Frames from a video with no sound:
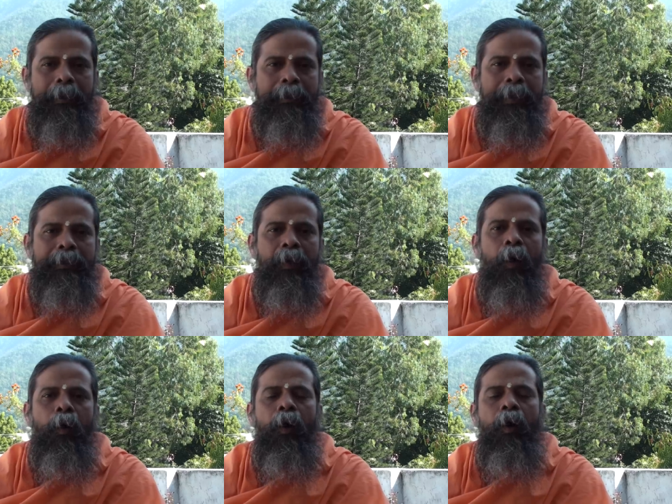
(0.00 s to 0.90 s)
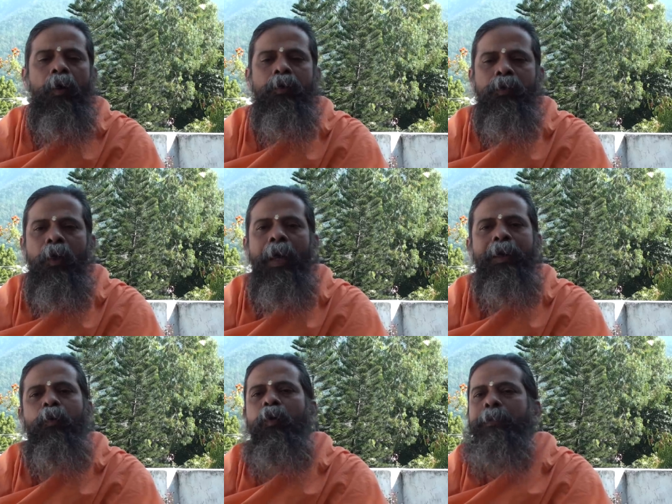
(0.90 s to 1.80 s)
This Hamsa
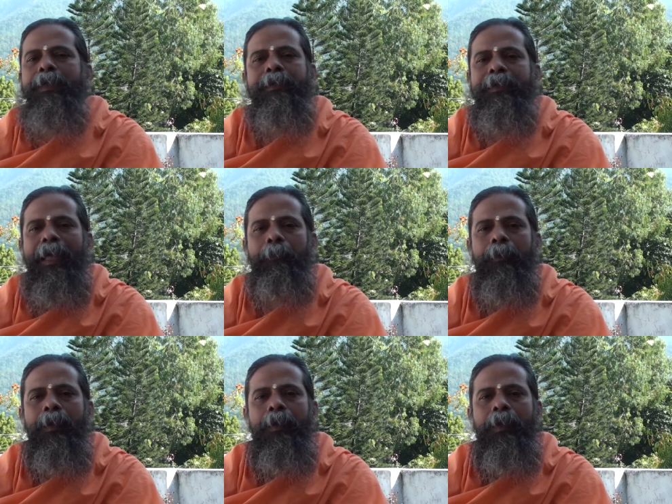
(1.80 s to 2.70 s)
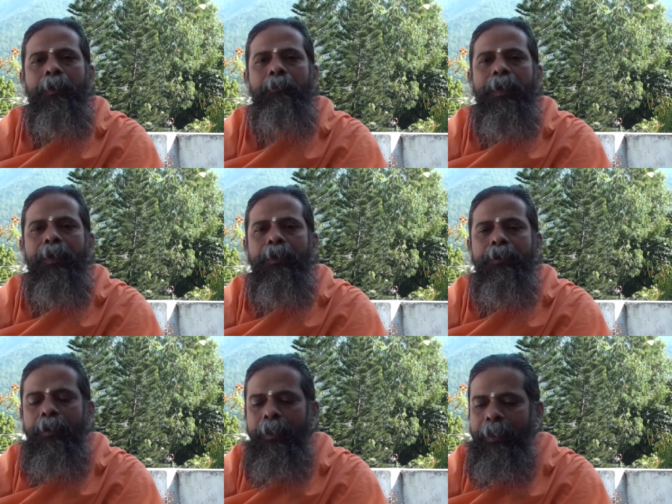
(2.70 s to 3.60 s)
and Om is same,
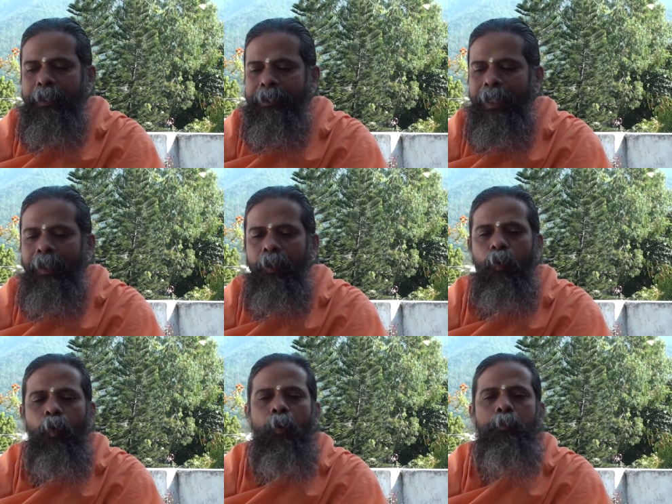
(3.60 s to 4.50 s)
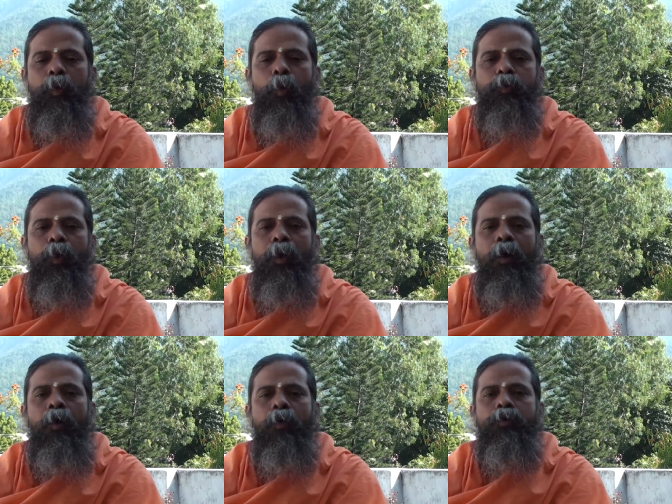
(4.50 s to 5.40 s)
because it is said Om Kausala
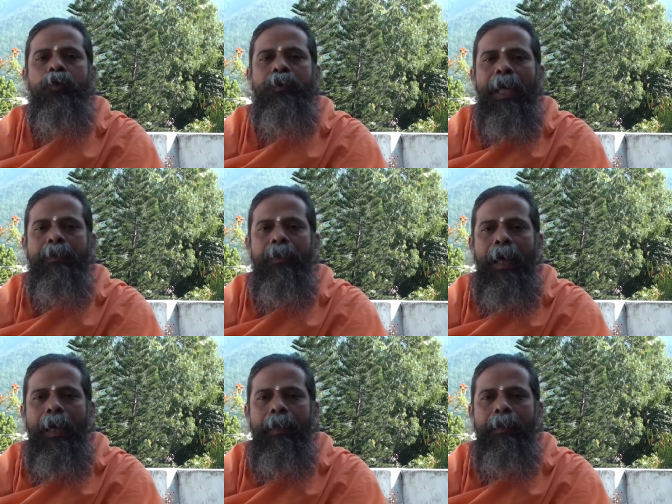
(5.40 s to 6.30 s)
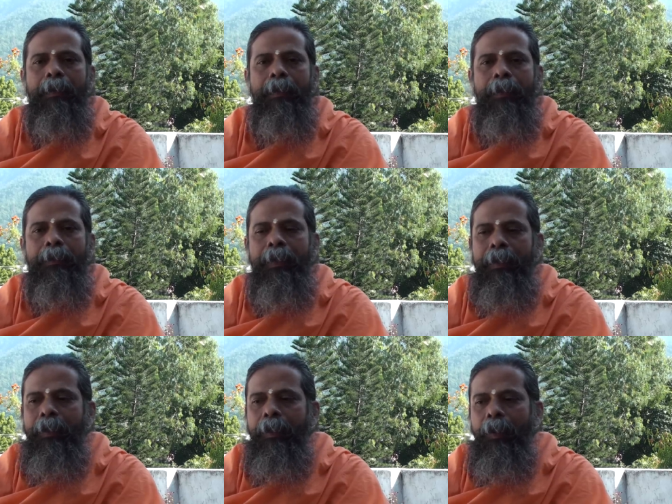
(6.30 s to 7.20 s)
Hamsa Sadhana.
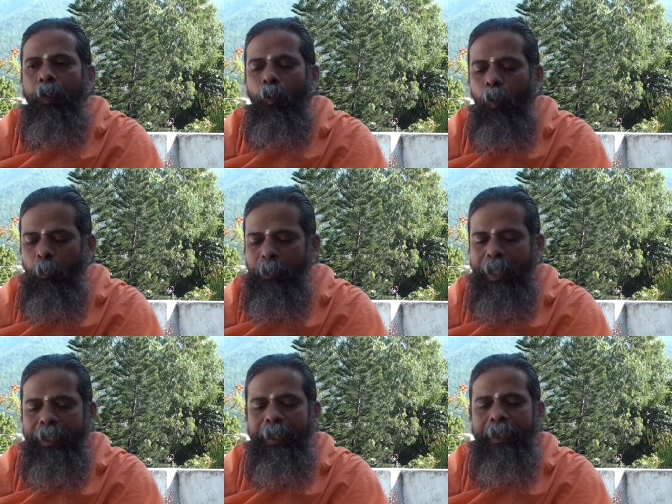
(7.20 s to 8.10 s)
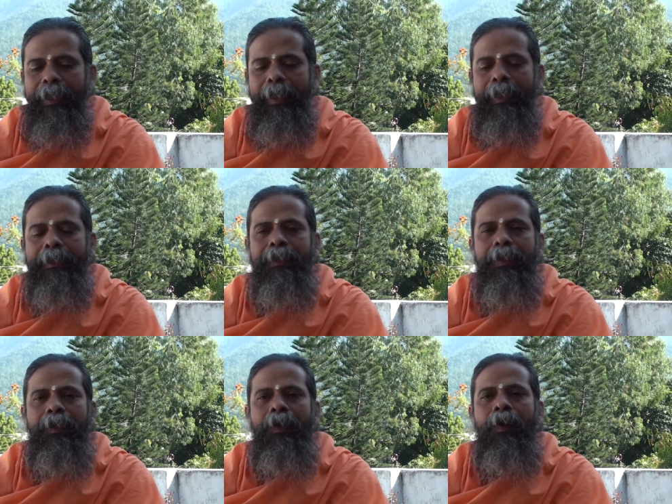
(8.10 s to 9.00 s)
The Om technique is
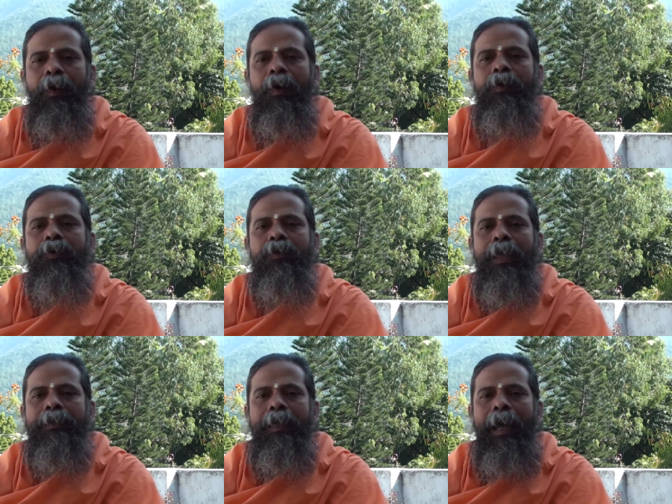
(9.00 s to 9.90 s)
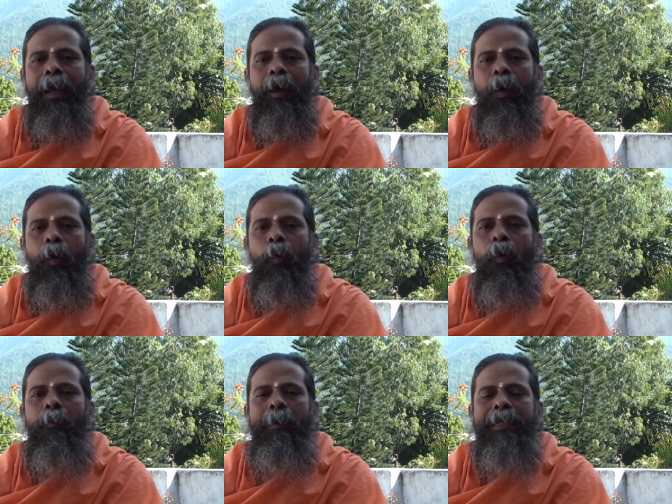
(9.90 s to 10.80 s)
Hamsa Sadhana.
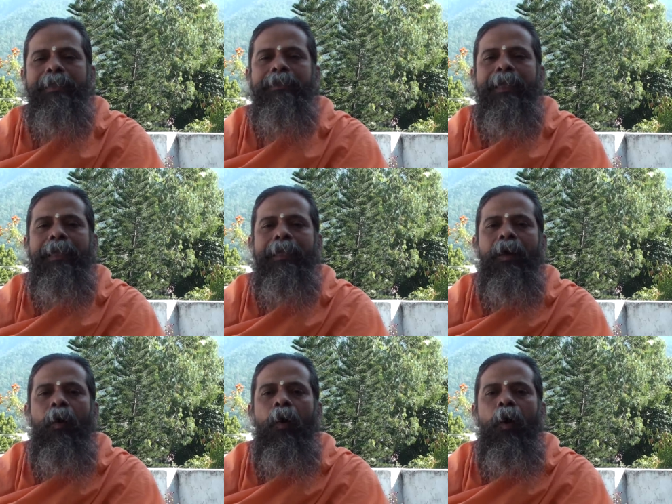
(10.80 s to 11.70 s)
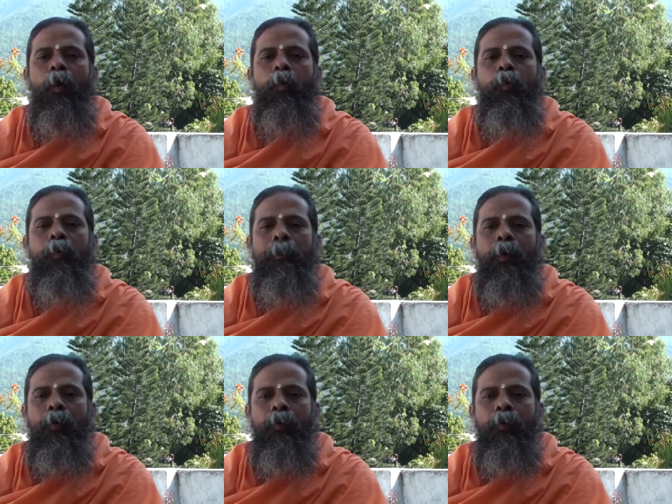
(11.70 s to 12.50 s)
Om has three, O, Om.